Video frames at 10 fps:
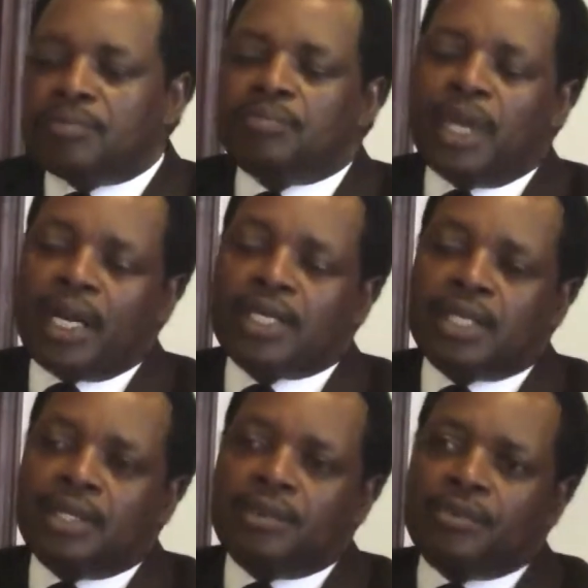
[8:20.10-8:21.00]

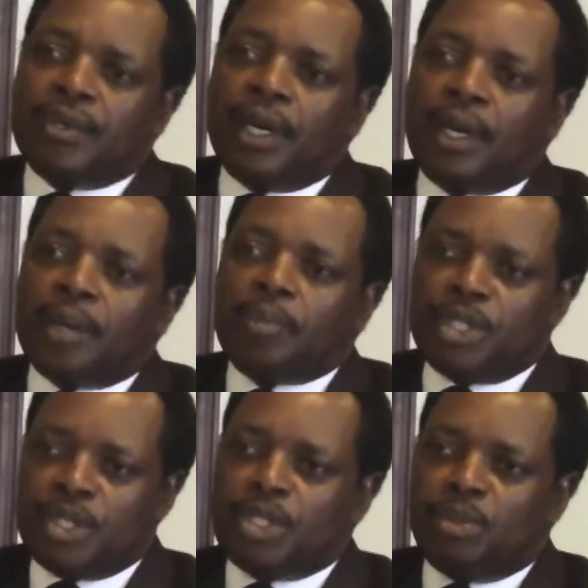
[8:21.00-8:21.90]
active
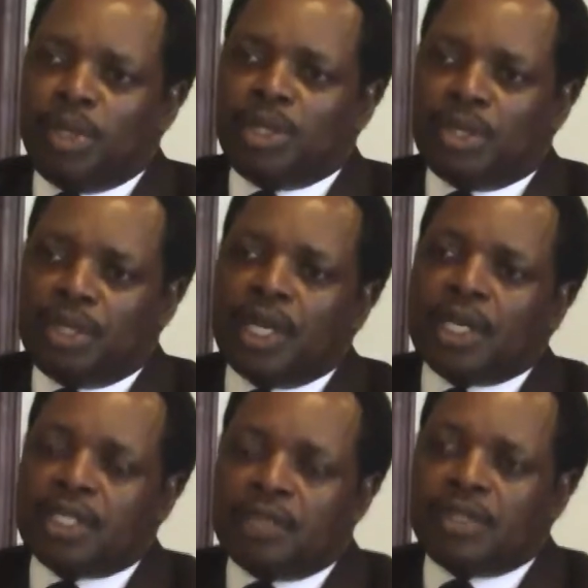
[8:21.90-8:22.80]
participation in
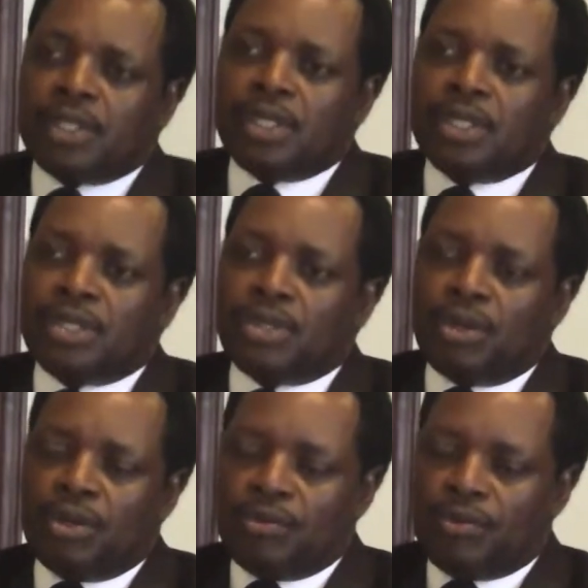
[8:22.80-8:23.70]
activities
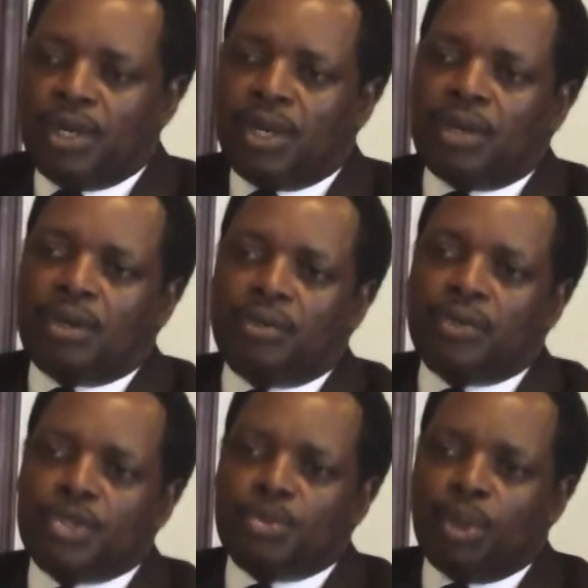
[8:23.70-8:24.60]
of
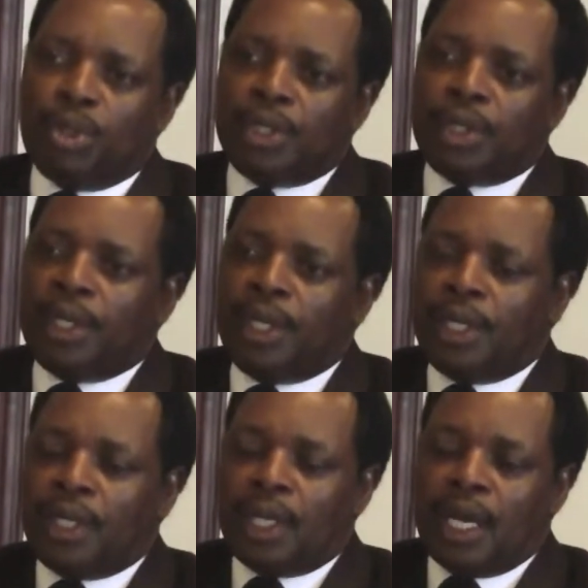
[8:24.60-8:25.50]
this body,
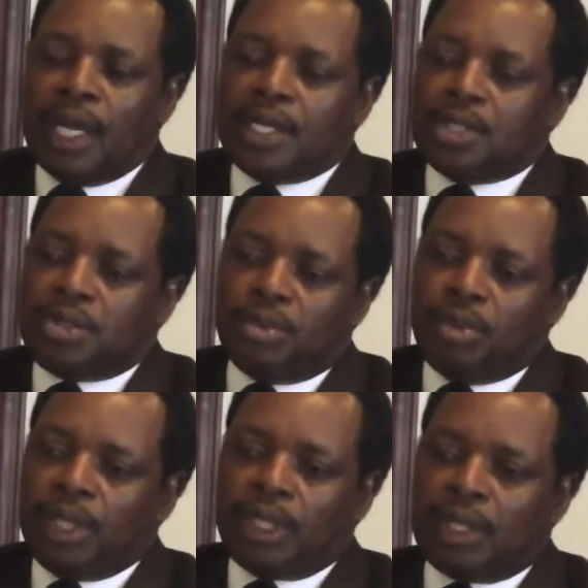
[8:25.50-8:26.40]
and to
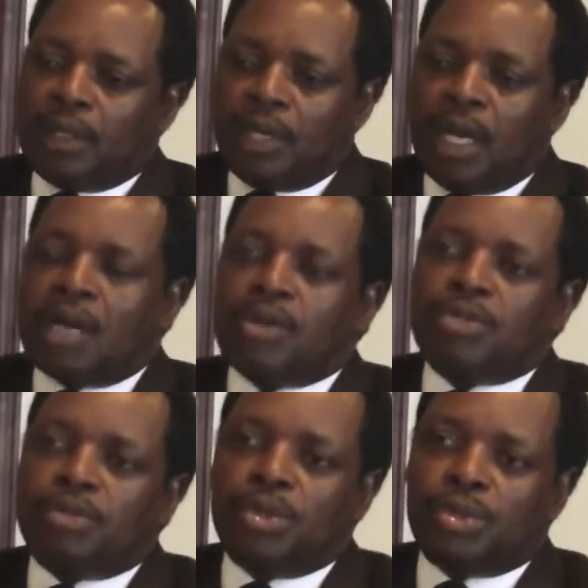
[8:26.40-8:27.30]
make our
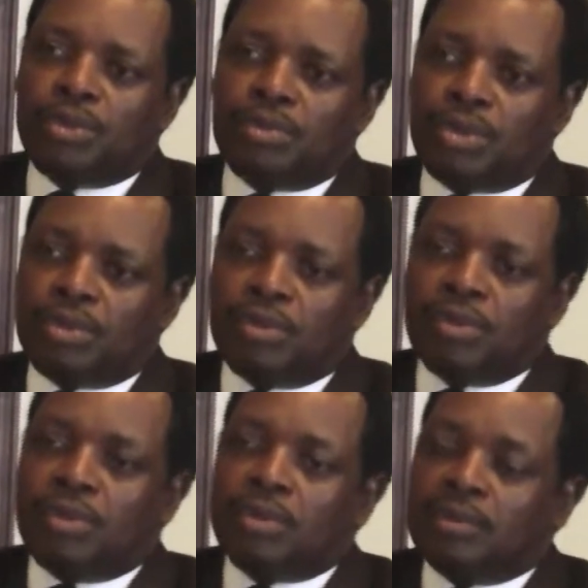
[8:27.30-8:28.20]
contribution
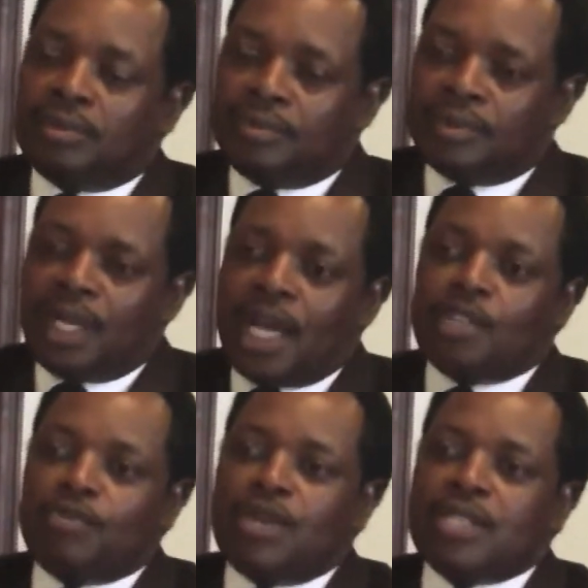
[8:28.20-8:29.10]
to
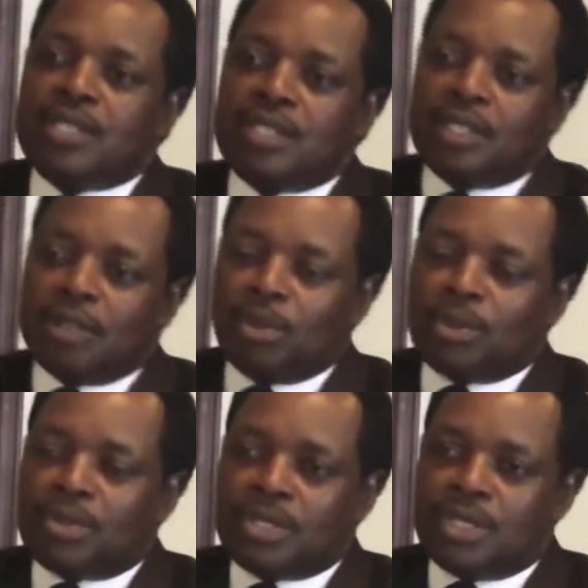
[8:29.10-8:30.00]
advancing
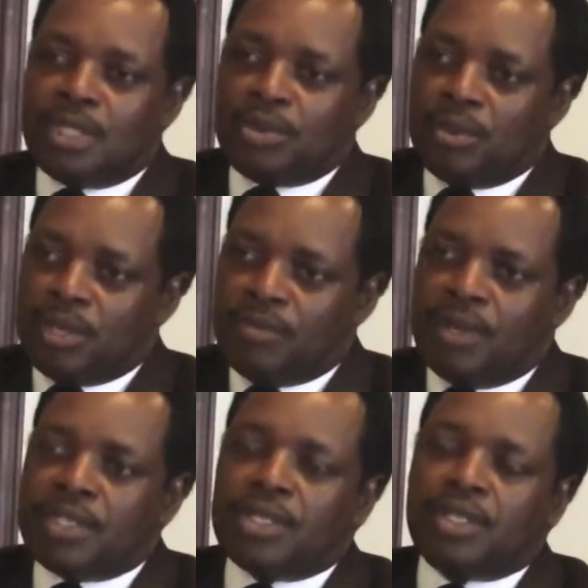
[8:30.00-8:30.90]
democracy, to
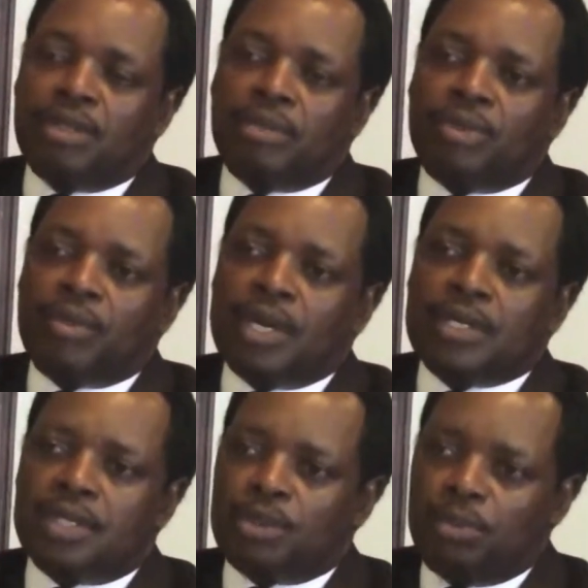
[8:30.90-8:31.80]
advancing human rights,
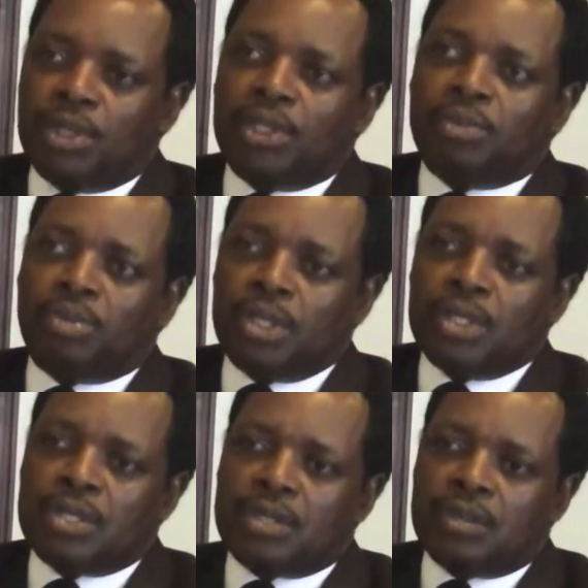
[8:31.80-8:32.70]
and to building
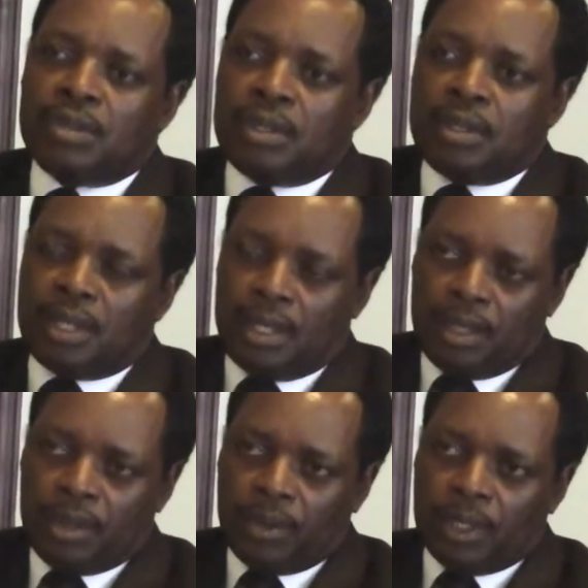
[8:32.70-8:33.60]
peace
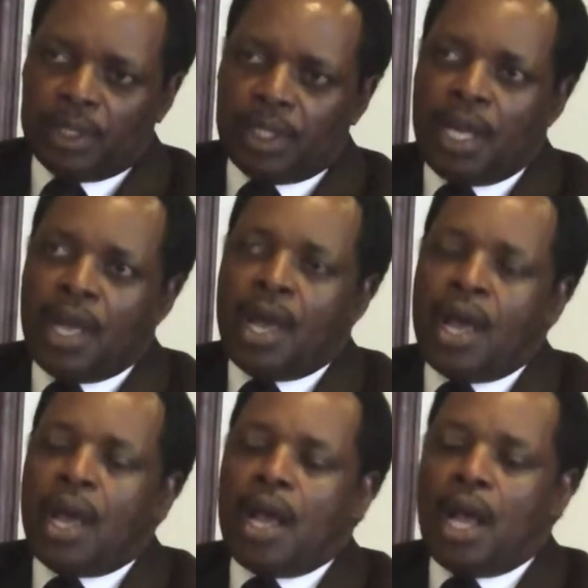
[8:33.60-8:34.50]
around the world.
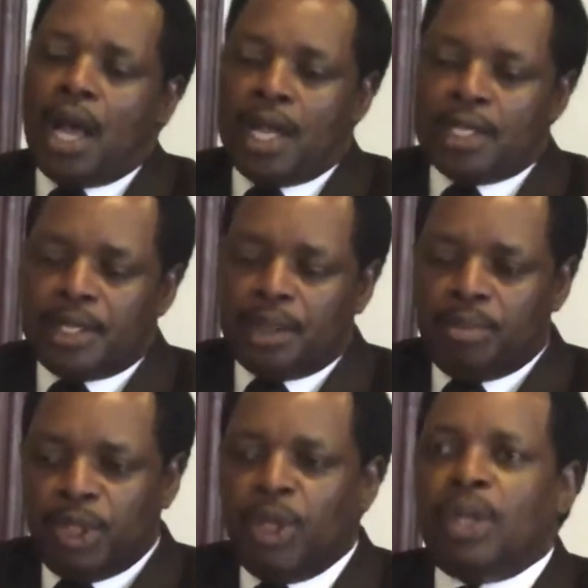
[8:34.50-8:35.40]
And
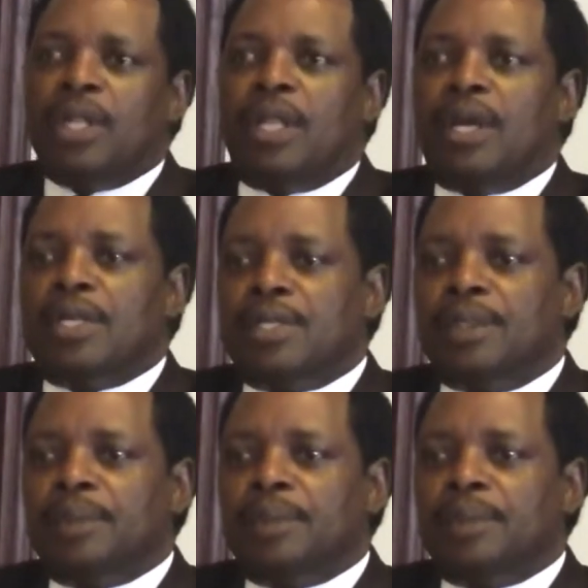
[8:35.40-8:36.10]
beyond that,